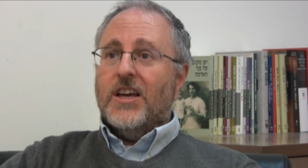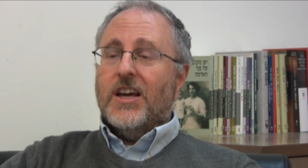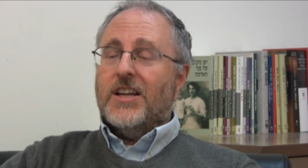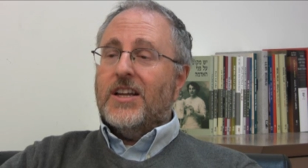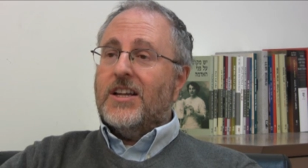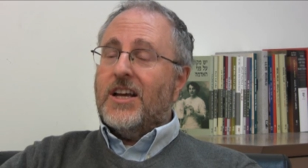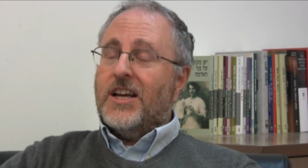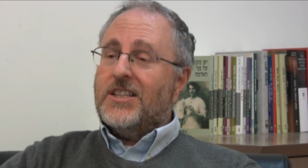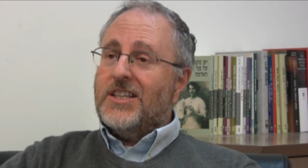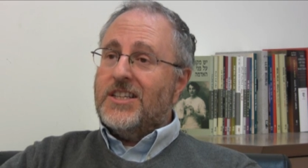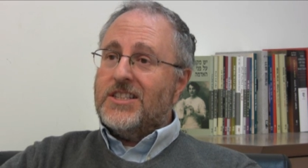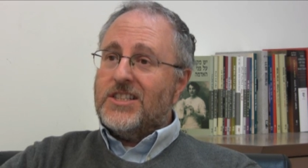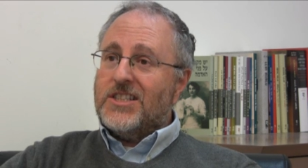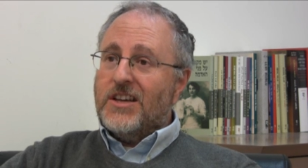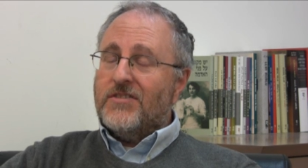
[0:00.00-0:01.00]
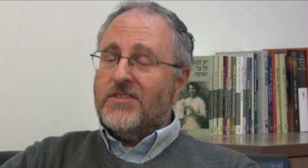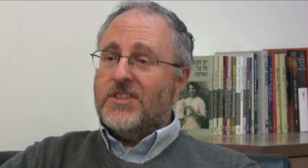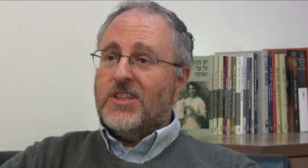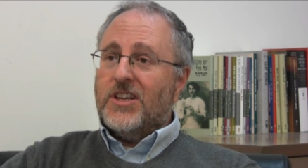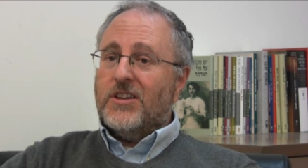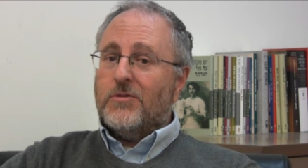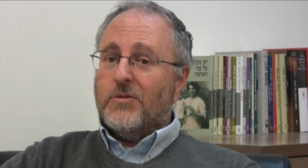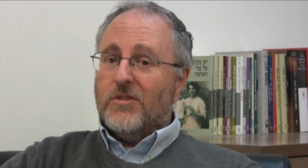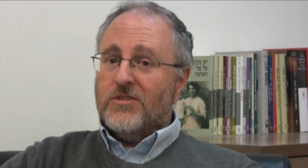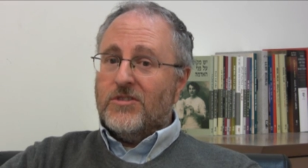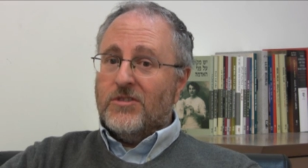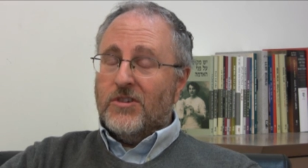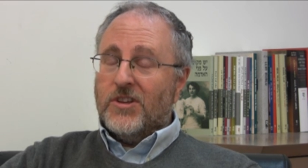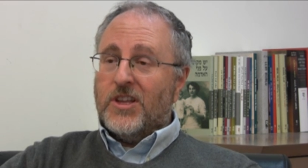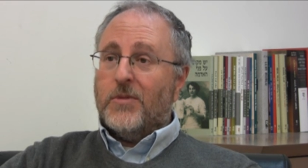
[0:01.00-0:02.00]
And in 1917,
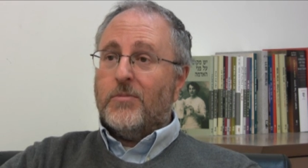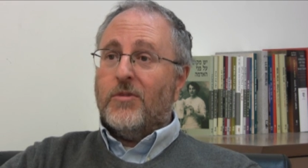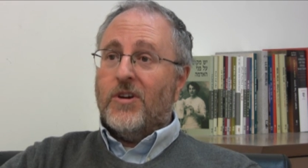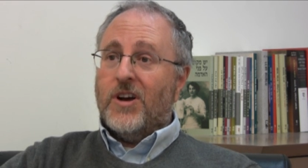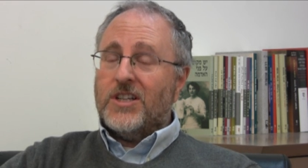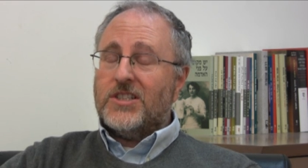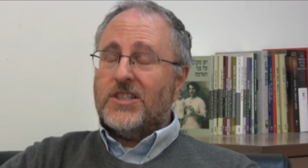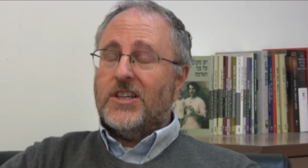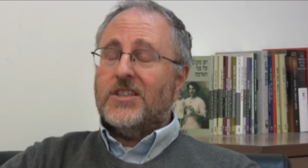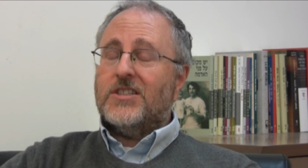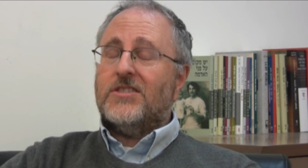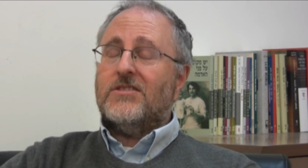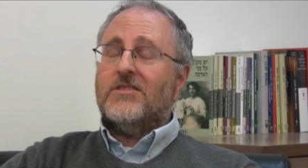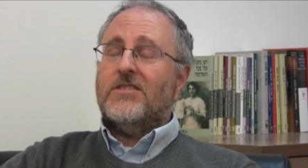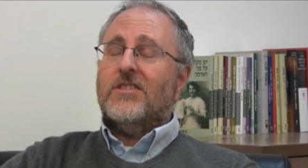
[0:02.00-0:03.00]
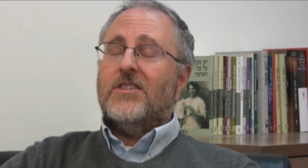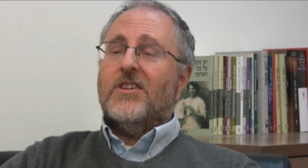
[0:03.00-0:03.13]
during that process,